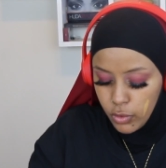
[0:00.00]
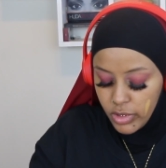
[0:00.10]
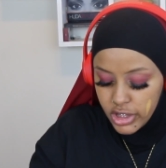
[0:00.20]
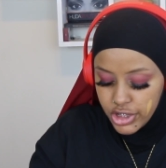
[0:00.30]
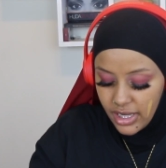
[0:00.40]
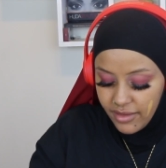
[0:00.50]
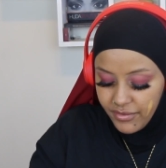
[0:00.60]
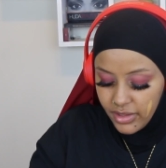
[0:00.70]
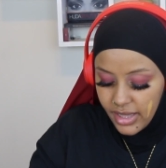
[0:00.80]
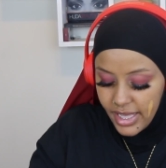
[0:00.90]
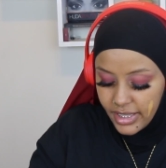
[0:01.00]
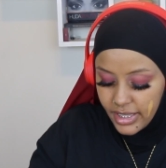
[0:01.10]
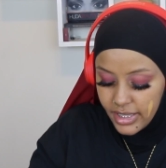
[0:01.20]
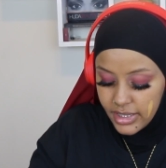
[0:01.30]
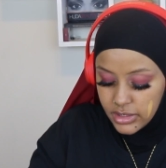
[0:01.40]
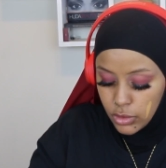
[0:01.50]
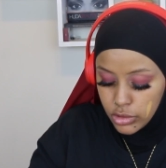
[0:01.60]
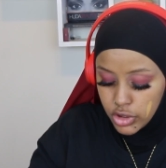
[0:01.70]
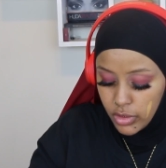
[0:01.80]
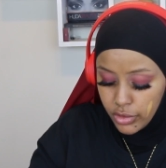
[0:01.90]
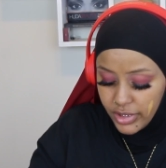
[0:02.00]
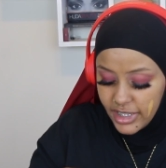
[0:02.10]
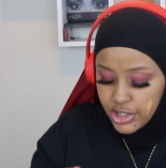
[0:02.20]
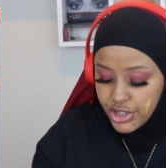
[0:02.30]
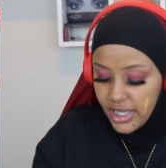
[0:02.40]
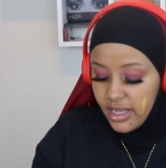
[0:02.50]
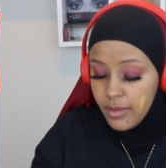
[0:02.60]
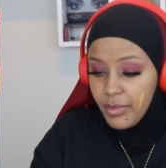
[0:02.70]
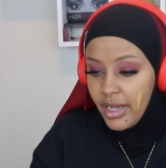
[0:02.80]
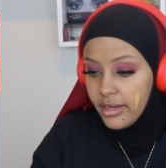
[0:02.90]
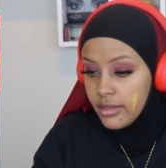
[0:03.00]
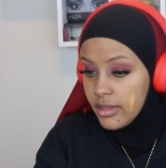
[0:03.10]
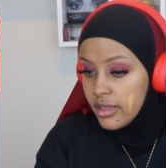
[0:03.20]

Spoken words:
which I feel like is also a great shade, but